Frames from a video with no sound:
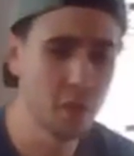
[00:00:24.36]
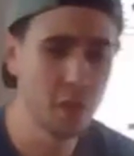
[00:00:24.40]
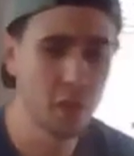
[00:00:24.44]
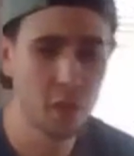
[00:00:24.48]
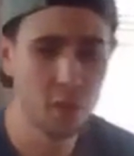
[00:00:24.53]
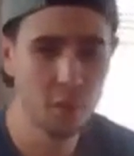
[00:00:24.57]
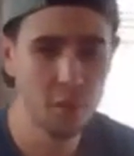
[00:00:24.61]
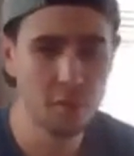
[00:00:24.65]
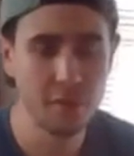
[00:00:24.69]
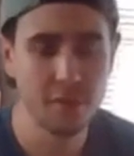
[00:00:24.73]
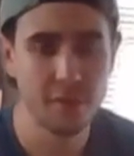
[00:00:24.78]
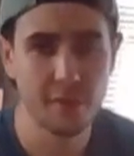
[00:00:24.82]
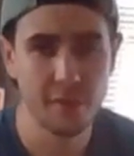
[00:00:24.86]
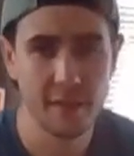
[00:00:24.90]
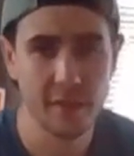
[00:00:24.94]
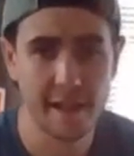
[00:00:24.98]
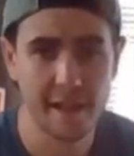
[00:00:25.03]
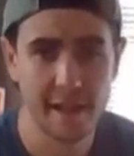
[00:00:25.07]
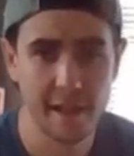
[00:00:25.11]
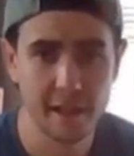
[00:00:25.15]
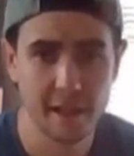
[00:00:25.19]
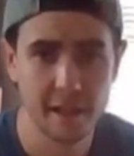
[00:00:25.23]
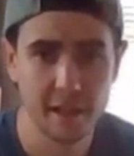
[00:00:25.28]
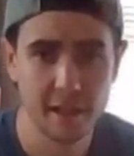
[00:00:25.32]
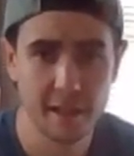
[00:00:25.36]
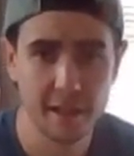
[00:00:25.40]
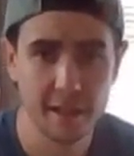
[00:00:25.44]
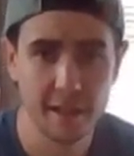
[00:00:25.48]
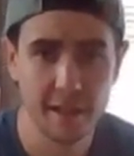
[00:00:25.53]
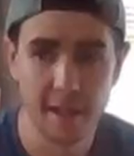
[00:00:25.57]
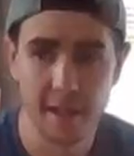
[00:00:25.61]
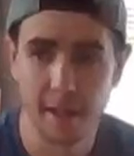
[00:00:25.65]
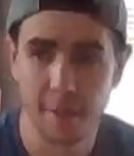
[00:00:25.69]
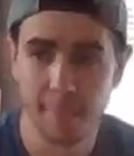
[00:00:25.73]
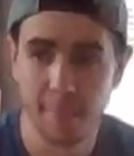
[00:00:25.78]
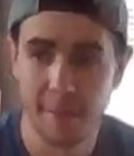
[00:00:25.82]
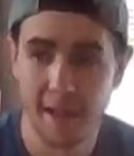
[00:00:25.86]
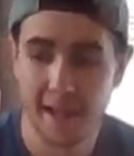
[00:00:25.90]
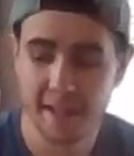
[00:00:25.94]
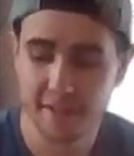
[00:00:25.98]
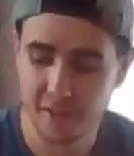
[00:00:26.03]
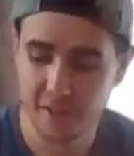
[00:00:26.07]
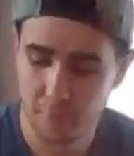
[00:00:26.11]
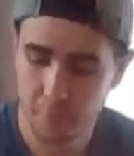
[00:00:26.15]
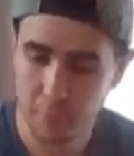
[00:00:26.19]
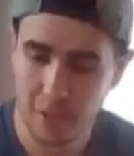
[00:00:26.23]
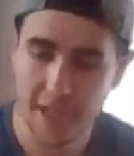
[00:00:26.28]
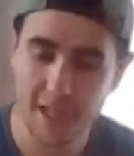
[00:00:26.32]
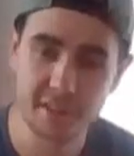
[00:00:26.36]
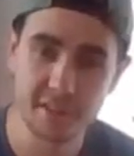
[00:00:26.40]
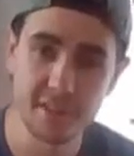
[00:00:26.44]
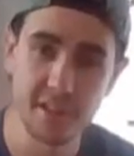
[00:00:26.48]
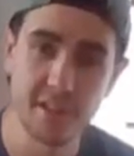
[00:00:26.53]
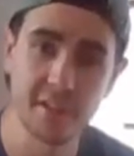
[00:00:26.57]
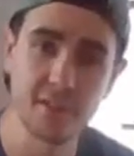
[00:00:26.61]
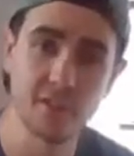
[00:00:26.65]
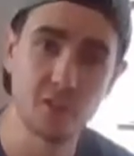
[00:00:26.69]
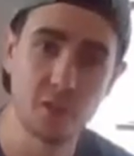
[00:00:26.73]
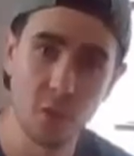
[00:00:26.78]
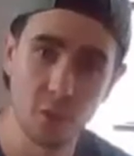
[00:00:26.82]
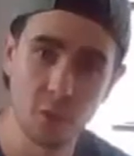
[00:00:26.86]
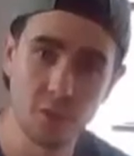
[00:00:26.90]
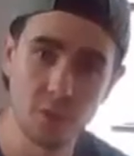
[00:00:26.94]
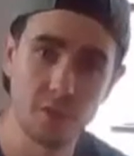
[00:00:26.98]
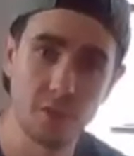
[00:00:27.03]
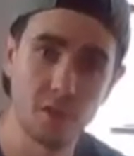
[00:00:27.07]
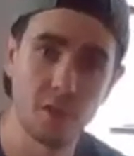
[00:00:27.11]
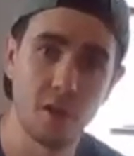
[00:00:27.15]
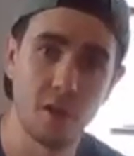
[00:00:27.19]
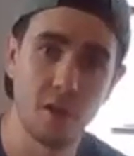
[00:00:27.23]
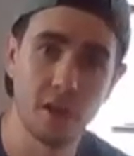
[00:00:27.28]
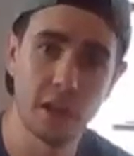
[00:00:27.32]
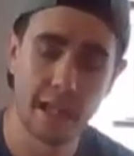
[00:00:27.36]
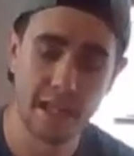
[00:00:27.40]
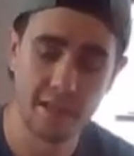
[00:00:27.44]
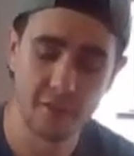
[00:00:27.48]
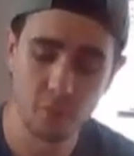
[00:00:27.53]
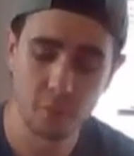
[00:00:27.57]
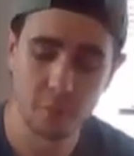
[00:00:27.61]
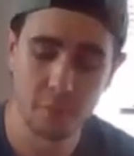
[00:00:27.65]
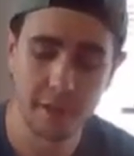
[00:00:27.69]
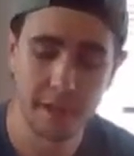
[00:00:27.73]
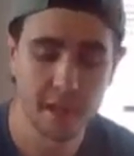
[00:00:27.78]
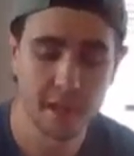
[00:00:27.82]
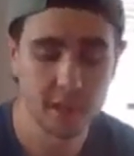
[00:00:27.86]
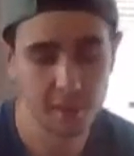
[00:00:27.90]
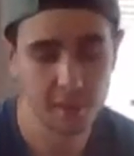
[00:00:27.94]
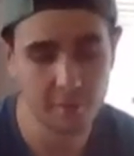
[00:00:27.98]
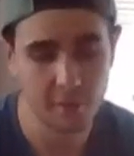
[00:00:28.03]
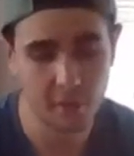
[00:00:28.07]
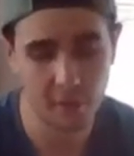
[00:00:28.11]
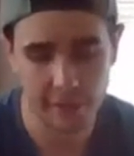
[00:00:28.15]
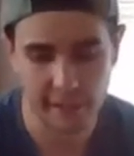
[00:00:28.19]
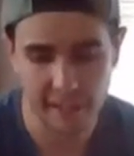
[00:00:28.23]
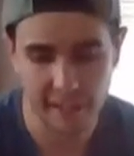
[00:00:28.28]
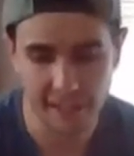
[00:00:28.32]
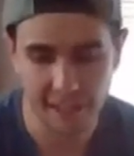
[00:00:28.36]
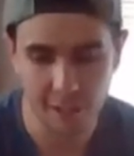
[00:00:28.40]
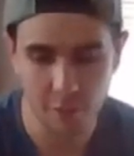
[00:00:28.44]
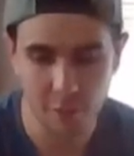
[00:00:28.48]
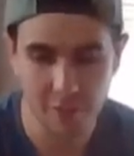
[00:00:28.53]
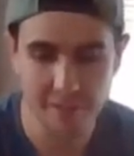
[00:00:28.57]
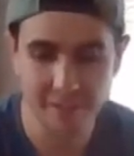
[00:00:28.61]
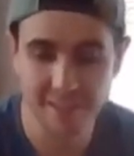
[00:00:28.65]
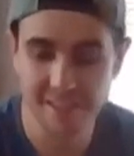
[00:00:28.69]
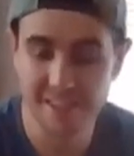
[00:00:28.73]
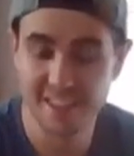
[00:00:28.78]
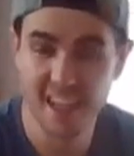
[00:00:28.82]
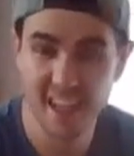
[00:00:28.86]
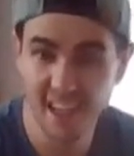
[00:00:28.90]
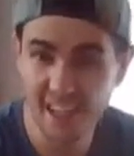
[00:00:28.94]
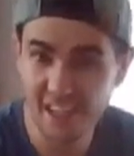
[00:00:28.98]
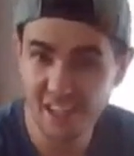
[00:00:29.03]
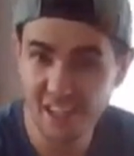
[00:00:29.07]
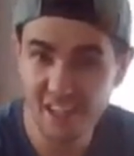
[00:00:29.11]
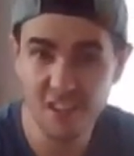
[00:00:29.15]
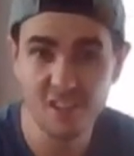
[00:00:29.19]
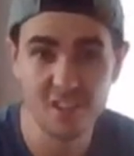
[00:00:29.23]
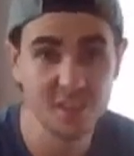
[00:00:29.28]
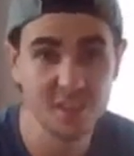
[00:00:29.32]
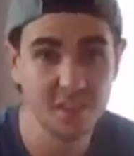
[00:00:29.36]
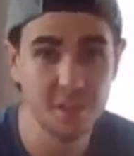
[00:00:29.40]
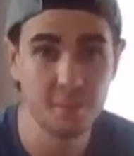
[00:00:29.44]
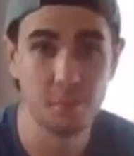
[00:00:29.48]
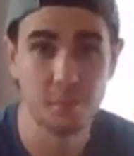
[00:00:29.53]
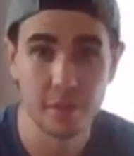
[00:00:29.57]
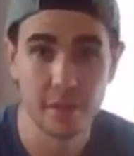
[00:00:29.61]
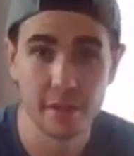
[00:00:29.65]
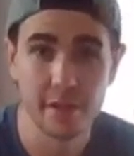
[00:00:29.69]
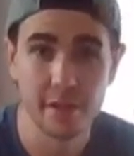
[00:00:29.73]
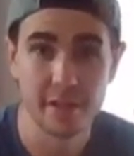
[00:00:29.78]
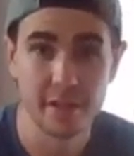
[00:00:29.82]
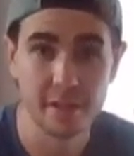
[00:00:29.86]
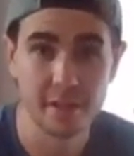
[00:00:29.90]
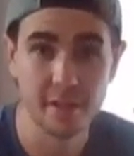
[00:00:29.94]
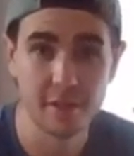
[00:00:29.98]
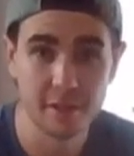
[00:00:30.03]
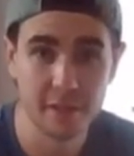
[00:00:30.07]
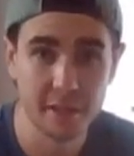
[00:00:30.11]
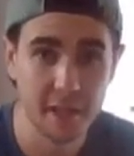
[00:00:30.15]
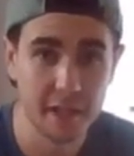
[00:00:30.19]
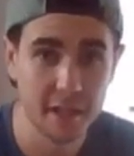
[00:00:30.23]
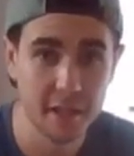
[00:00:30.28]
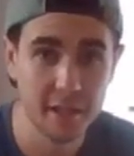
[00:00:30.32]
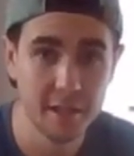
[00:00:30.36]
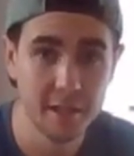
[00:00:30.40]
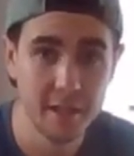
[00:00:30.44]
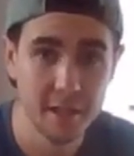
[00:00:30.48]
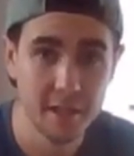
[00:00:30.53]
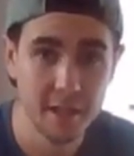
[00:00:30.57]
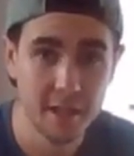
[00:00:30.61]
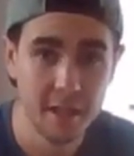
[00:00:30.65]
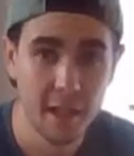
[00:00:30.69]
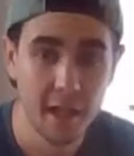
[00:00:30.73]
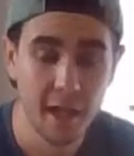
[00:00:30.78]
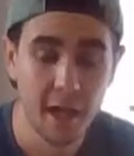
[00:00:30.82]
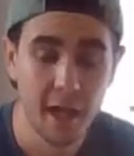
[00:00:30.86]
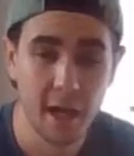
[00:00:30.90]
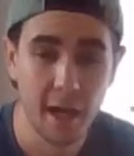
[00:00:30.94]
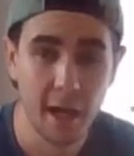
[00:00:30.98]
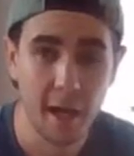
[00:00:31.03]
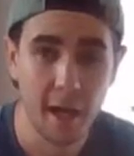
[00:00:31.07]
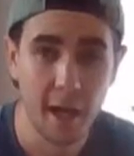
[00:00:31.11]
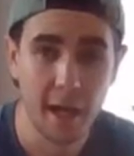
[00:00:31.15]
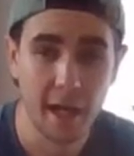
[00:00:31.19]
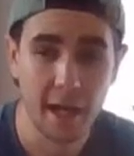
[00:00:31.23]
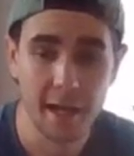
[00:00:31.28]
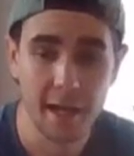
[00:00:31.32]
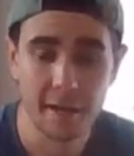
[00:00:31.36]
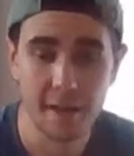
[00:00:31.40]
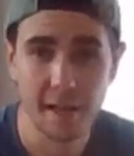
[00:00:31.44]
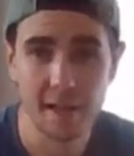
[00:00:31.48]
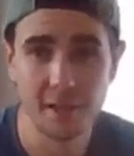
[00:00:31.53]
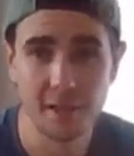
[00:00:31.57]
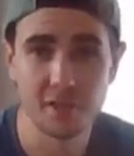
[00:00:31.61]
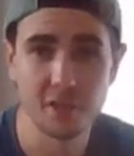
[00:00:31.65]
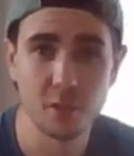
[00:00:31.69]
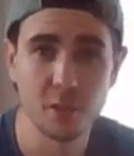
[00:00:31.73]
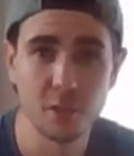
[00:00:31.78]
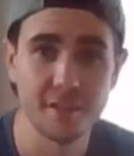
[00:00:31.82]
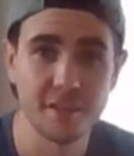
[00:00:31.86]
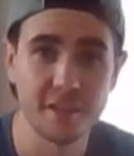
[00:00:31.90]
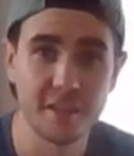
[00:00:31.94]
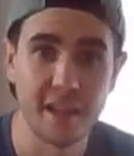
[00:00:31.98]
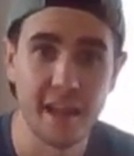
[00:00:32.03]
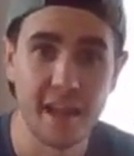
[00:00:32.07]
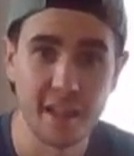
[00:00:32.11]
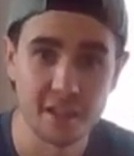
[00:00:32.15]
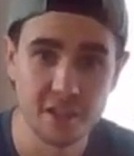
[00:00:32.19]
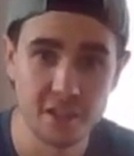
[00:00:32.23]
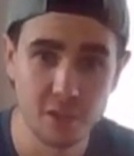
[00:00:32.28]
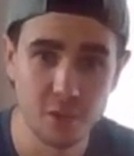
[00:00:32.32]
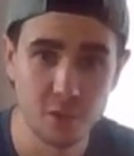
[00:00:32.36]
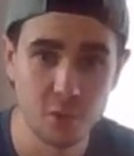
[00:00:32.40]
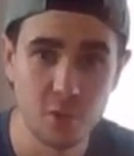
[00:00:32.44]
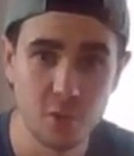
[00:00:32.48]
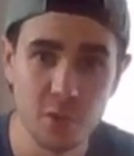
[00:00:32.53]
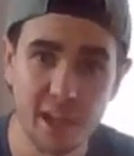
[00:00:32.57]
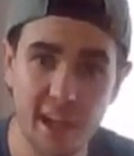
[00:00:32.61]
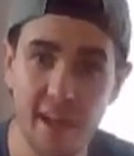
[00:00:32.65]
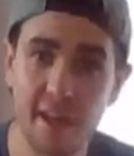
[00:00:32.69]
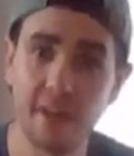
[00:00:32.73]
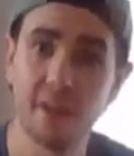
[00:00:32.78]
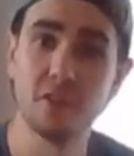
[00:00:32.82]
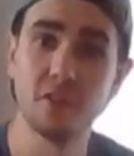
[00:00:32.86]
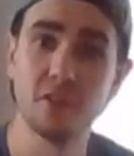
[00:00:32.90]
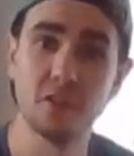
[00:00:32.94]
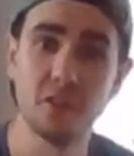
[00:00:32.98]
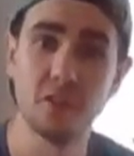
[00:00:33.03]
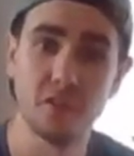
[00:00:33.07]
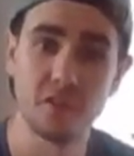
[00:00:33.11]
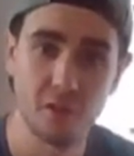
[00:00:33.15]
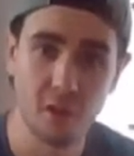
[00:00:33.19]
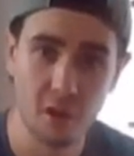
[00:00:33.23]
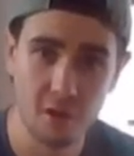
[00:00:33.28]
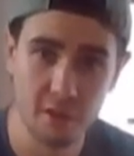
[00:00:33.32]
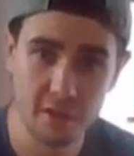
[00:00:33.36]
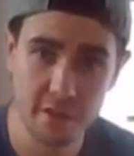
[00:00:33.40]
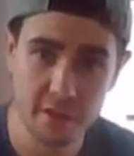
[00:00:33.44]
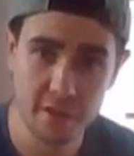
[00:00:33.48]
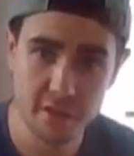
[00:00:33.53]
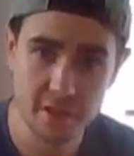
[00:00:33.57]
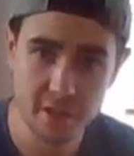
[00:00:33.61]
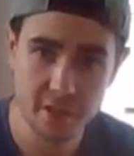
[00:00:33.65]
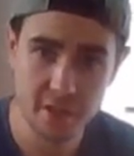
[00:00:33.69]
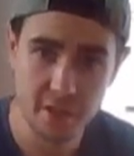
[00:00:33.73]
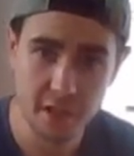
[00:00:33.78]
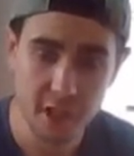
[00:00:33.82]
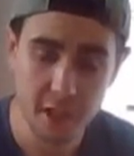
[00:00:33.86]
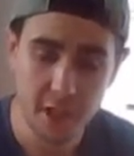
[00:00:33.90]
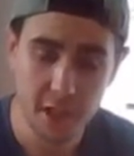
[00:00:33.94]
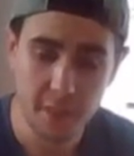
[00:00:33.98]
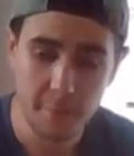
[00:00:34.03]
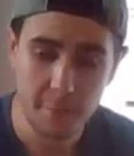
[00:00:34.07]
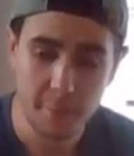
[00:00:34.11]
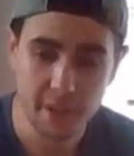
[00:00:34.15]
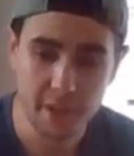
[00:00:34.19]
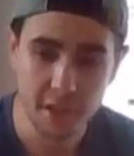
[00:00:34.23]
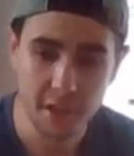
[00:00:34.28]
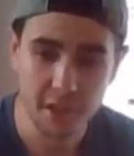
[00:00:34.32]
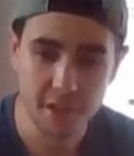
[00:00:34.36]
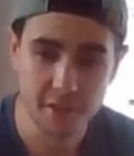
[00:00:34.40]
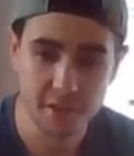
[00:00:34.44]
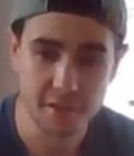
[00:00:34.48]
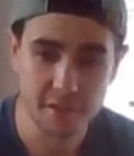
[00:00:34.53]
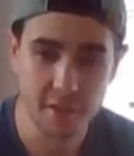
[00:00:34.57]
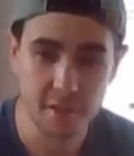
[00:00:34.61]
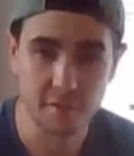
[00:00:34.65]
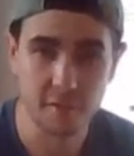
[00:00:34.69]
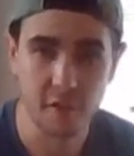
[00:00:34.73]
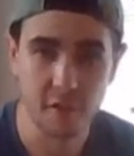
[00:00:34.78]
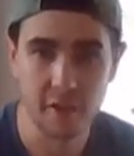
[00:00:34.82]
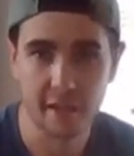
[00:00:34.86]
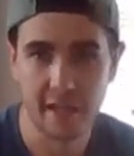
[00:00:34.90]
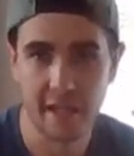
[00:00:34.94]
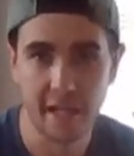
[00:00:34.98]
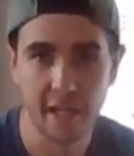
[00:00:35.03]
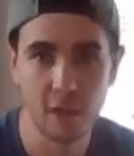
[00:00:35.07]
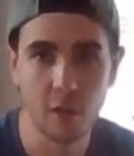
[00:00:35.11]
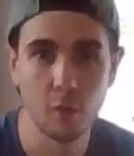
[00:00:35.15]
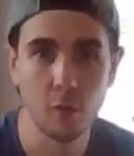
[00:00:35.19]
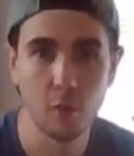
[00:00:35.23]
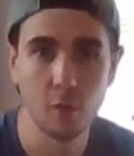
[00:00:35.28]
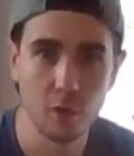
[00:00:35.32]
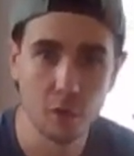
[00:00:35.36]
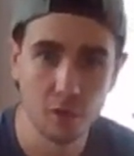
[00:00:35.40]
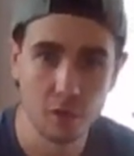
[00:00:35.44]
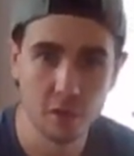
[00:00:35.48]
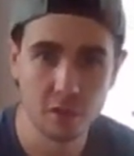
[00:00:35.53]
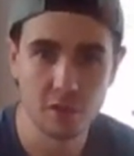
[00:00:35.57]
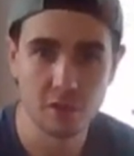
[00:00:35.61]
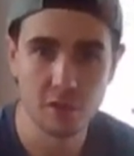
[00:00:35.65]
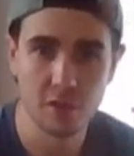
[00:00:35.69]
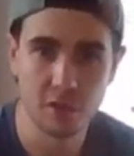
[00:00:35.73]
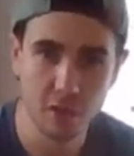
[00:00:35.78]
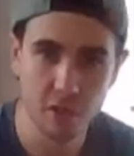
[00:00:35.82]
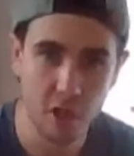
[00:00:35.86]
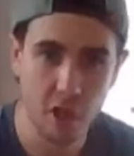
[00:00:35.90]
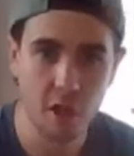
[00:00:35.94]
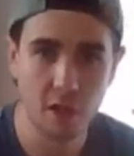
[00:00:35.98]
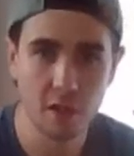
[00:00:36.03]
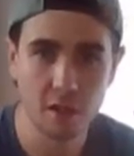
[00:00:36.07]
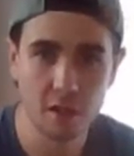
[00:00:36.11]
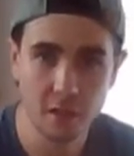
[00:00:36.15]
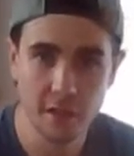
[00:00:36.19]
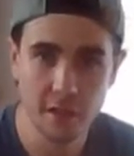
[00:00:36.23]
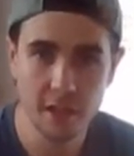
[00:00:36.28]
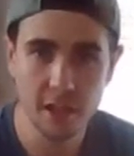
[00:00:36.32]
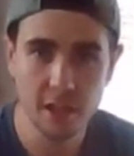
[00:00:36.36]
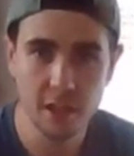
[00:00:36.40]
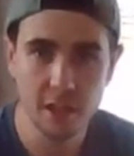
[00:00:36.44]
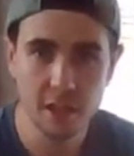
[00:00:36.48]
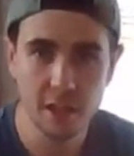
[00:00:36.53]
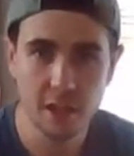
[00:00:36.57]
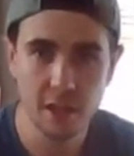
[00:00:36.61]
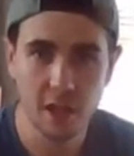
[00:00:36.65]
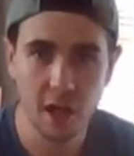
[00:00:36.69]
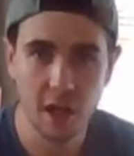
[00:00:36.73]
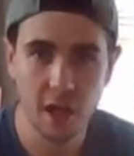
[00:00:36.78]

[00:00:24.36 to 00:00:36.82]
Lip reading: you know that as the process goes along, as we're making the volcano, it's not going to look pretty, okay? I had a lot of students last year who got a little discouraged because their volcano looked ugly